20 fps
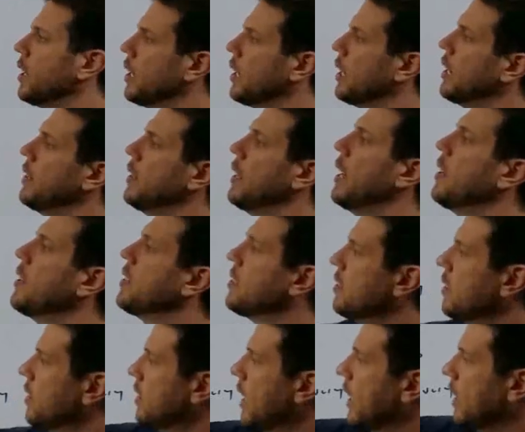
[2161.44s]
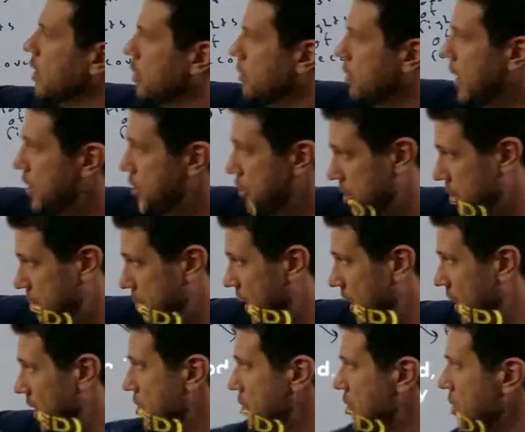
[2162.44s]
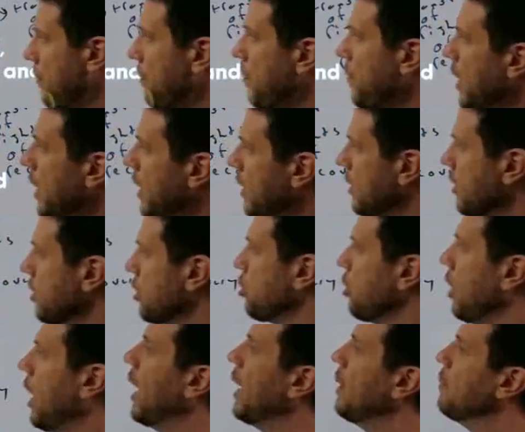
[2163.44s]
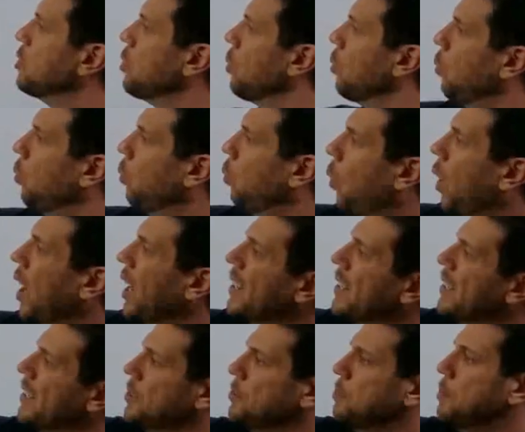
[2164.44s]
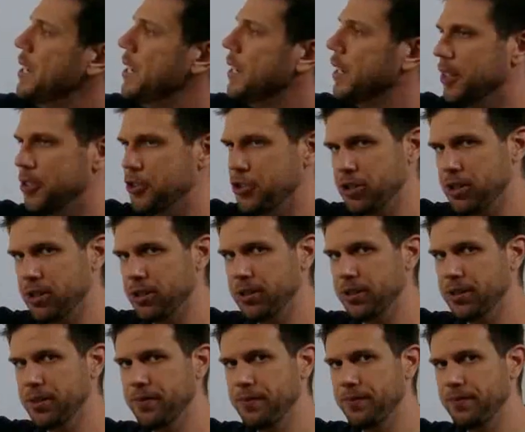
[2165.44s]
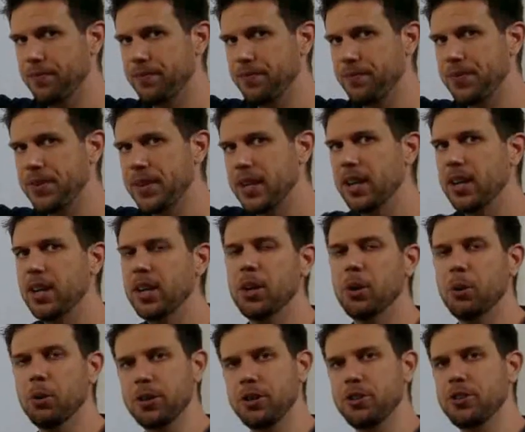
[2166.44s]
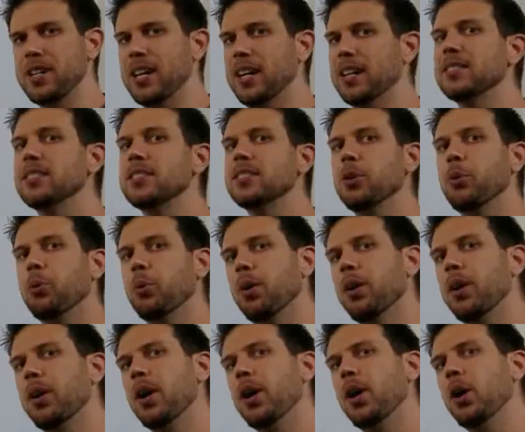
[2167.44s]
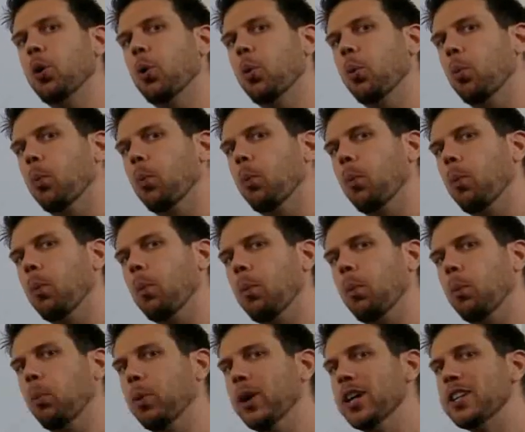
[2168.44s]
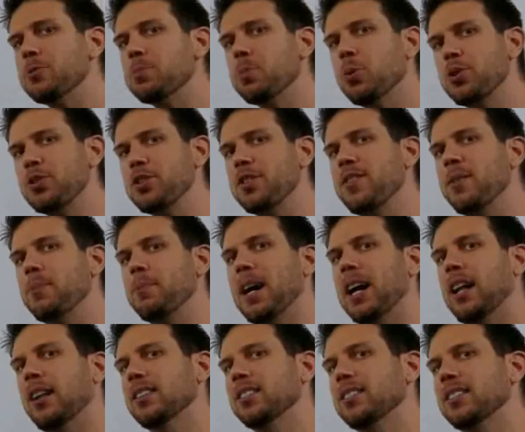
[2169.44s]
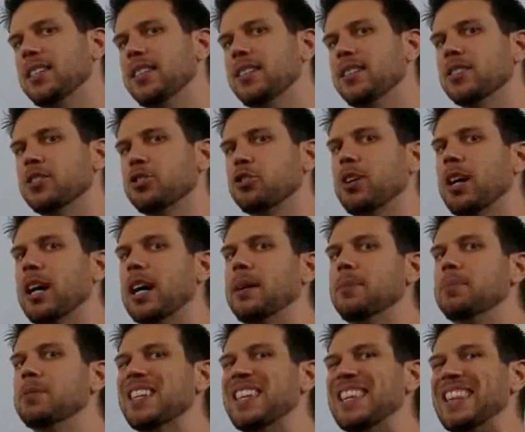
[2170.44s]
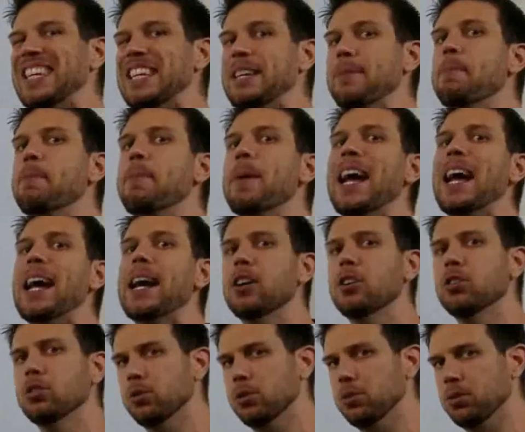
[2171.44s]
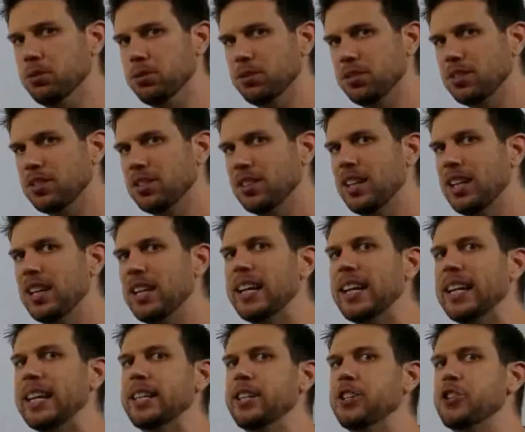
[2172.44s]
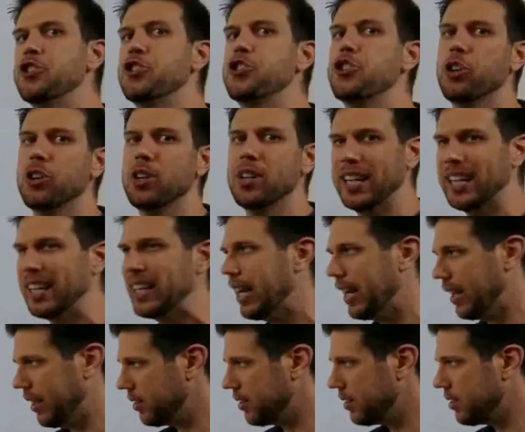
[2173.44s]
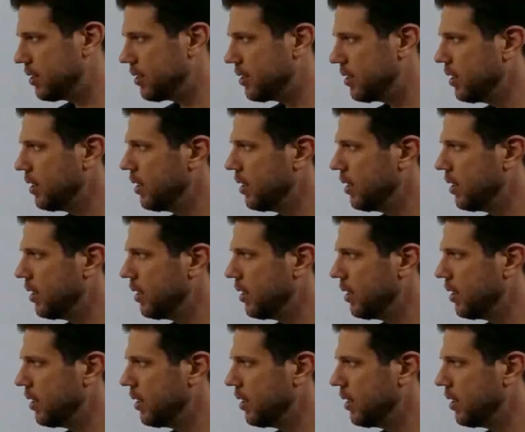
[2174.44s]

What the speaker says: And that is the declarations page. It describes what is being insured. On your test, which portion of the policy describes the perils insured against?